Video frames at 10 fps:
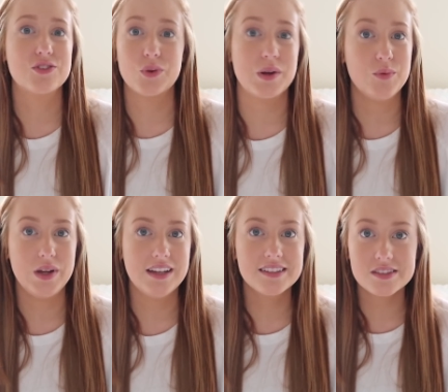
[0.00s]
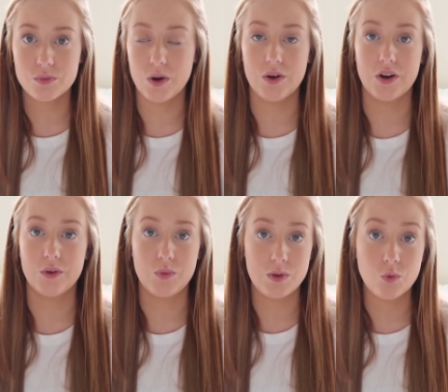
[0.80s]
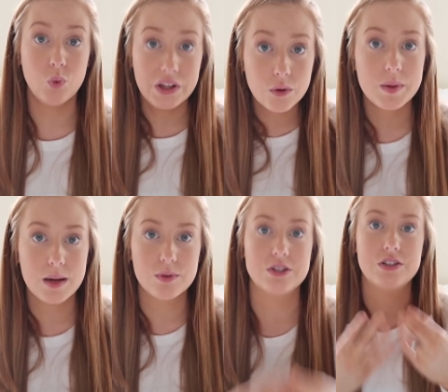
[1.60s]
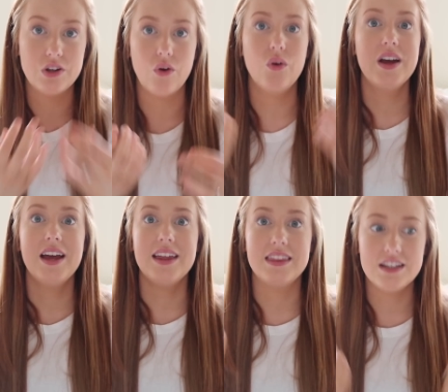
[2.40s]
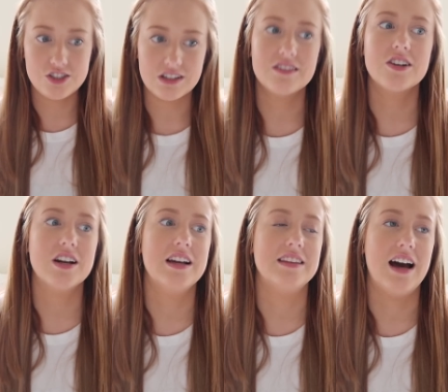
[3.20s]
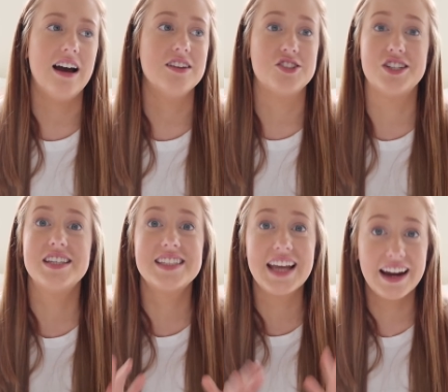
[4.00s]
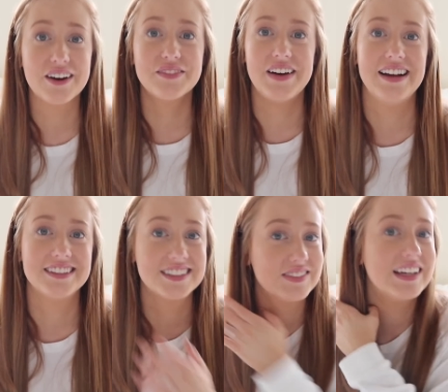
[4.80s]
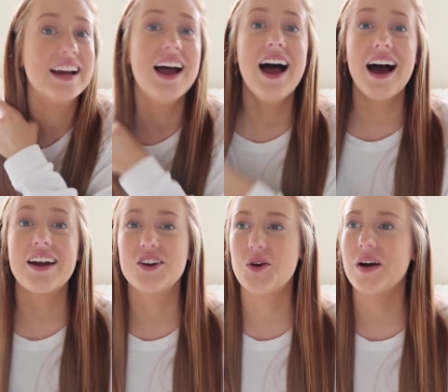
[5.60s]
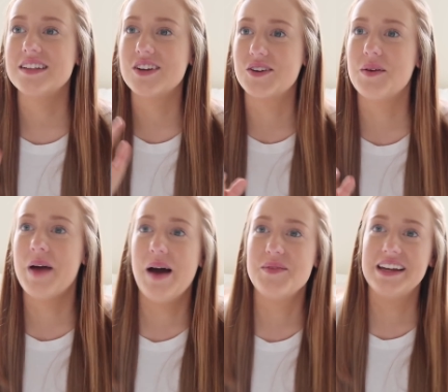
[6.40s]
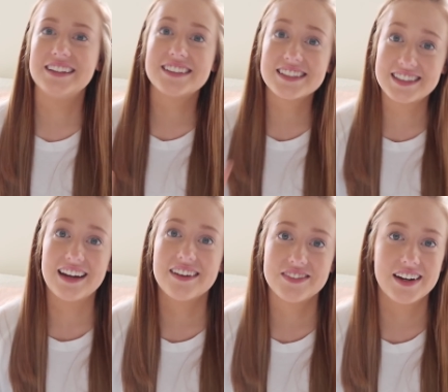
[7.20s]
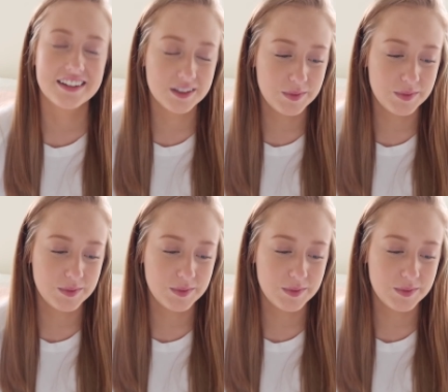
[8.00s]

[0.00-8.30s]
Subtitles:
3 weeks where we will be able to know the gender, and that is just terrifying to me. I don't know why, don't come at me, it's just terrifying to